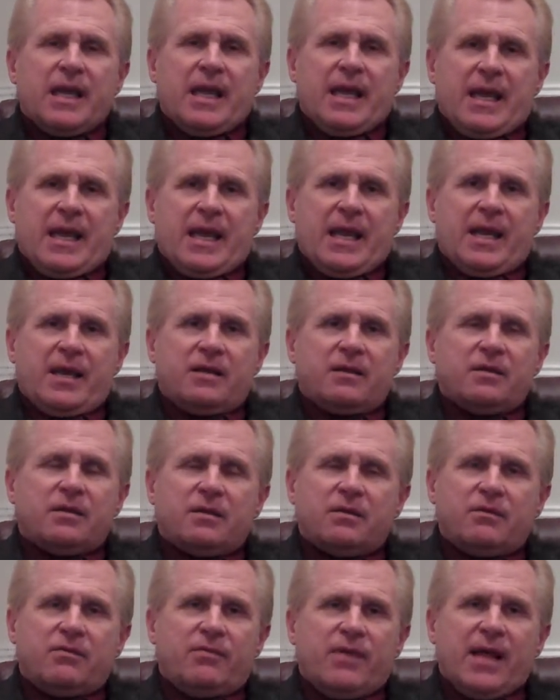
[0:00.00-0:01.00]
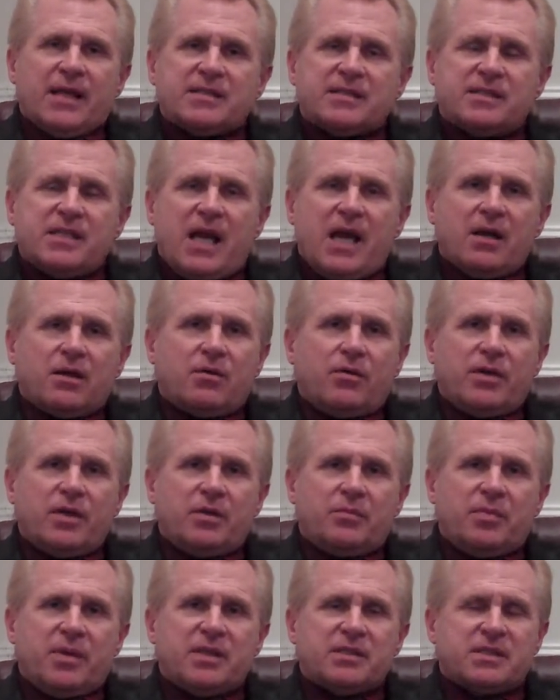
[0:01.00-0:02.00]
and that's not going
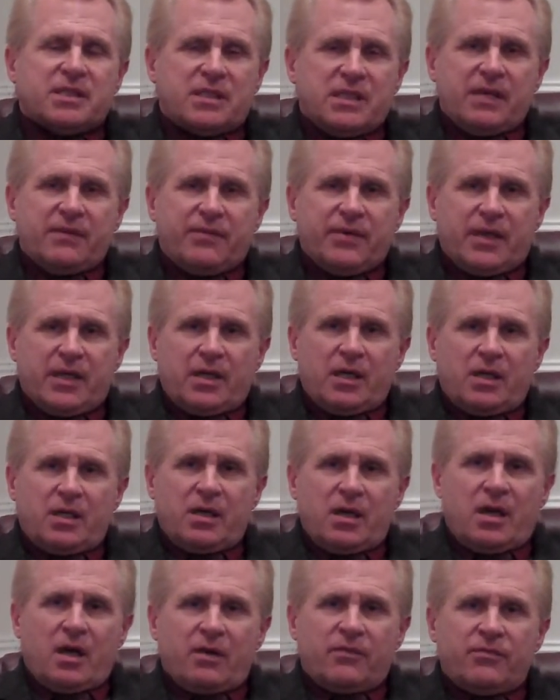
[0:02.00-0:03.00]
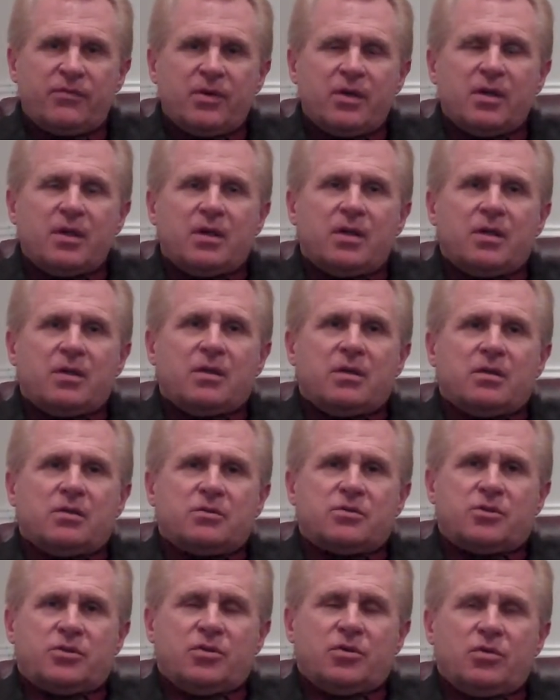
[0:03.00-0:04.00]
to be significant enough
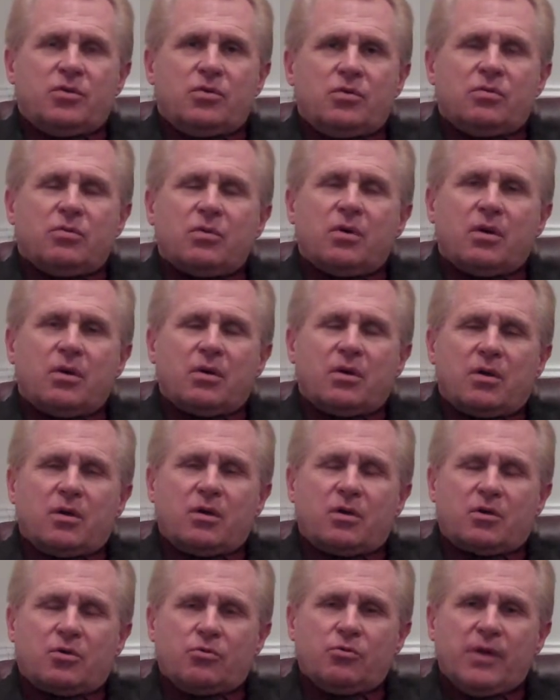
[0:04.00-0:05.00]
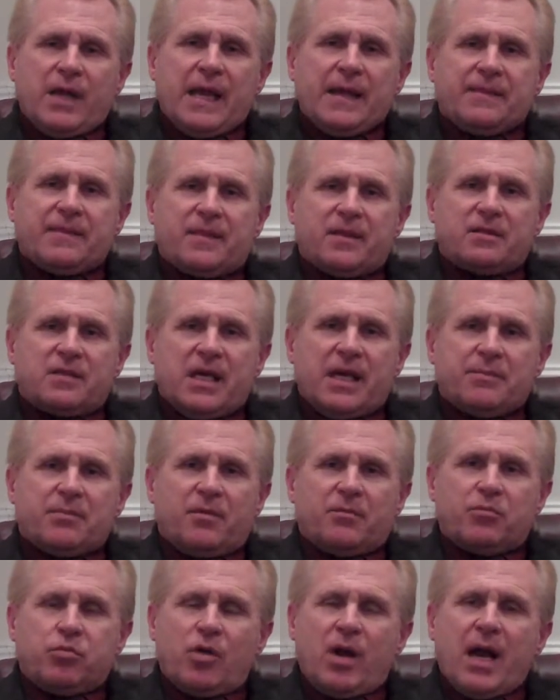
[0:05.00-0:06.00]
to create the type
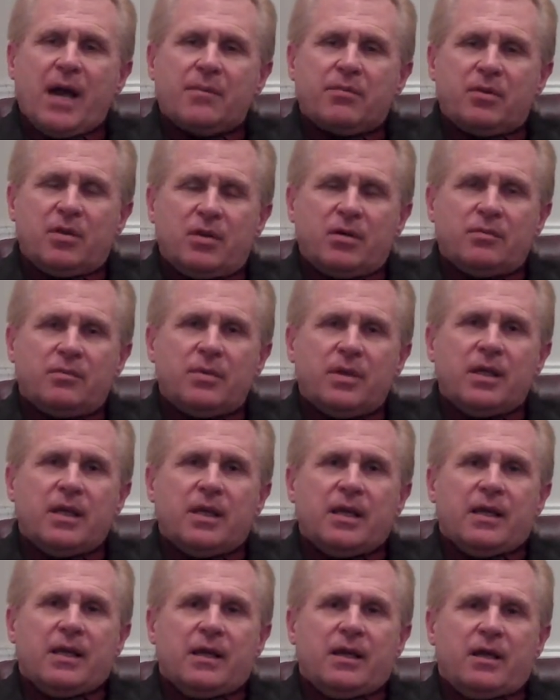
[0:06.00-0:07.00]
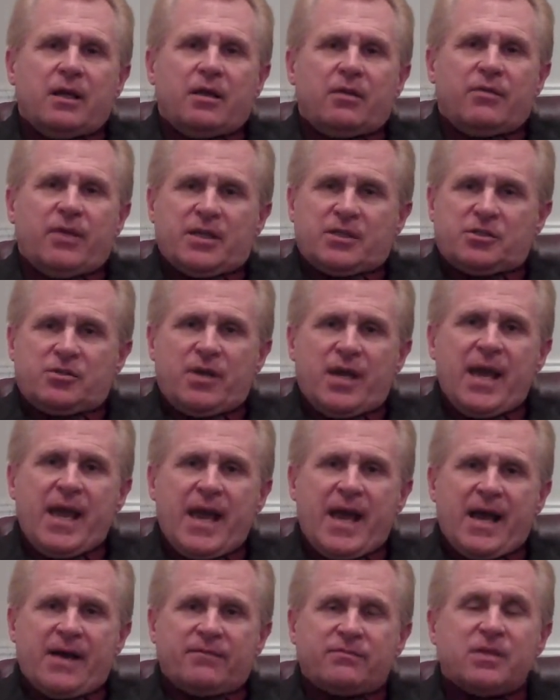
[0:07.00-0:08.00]
of problem that you
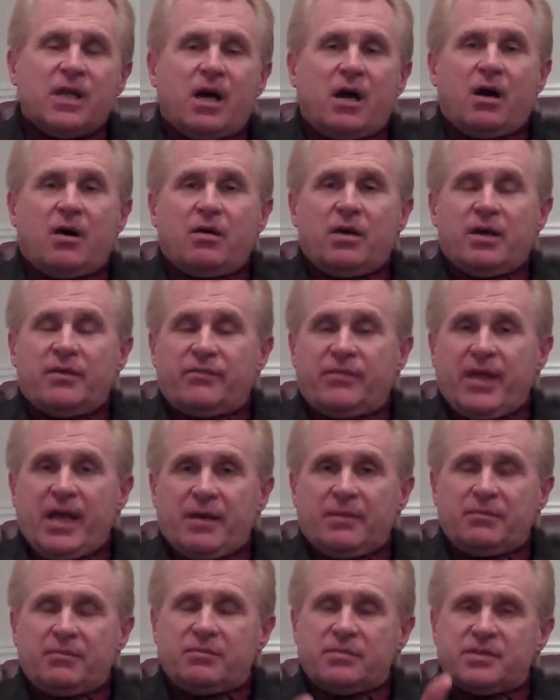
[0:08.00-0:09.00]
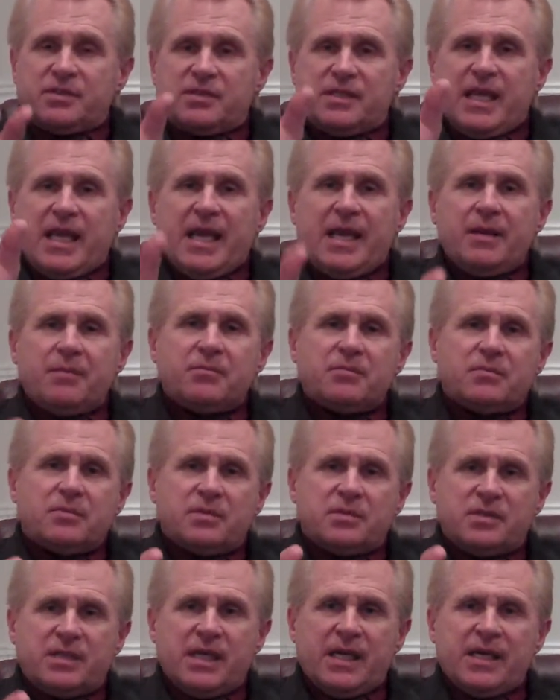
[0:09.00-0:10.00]
have. Now, if that same
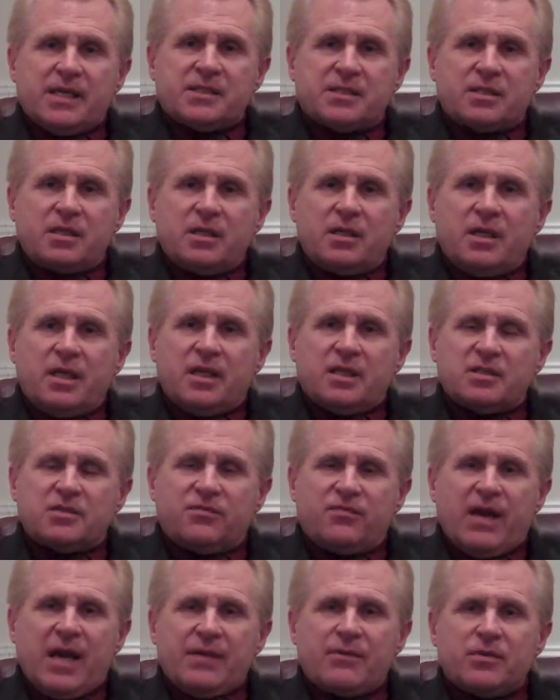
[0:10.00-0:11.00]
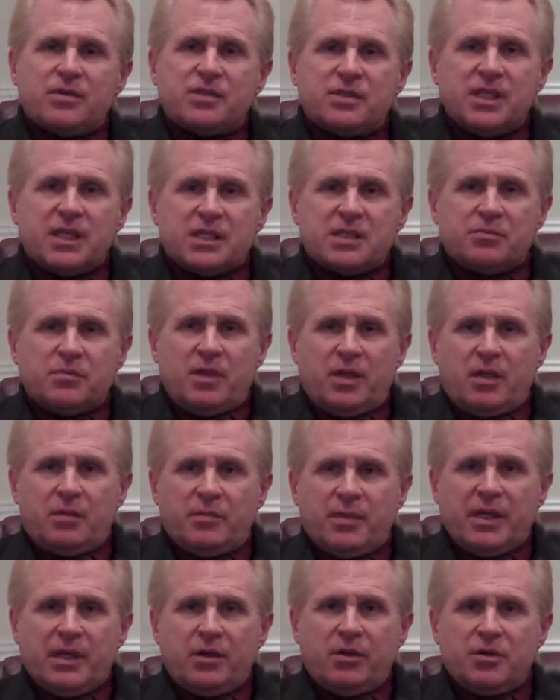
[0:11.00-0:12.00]
disc is 5 or 6
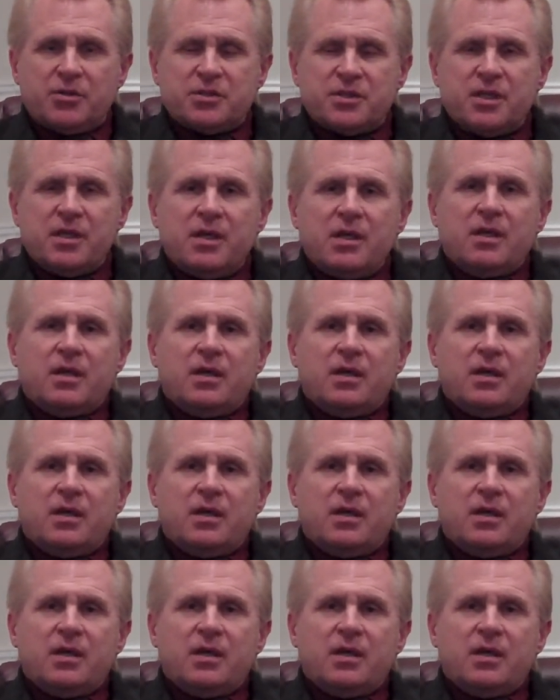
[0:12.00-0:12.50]
millimeters,